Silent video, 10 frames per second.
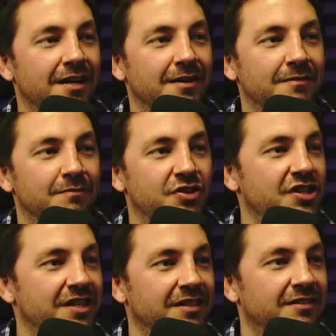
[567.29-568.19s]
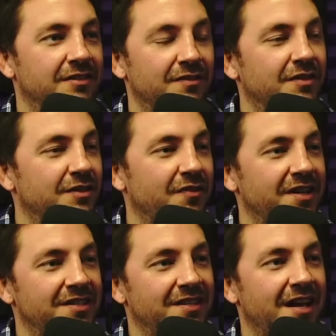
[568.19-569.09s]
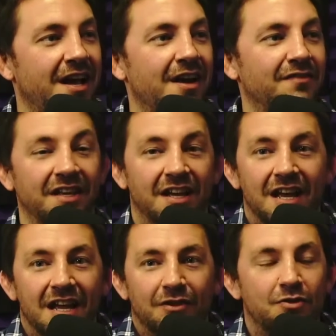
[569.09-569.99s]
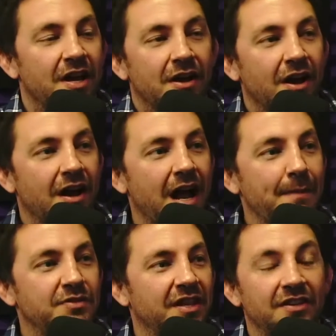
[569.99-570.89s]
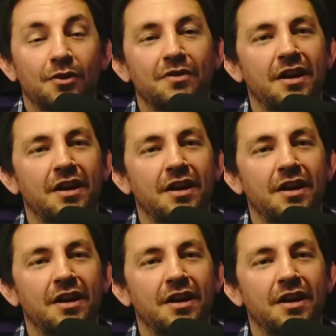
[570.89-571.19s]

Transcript: machine device have? Like there's apps like they don't care.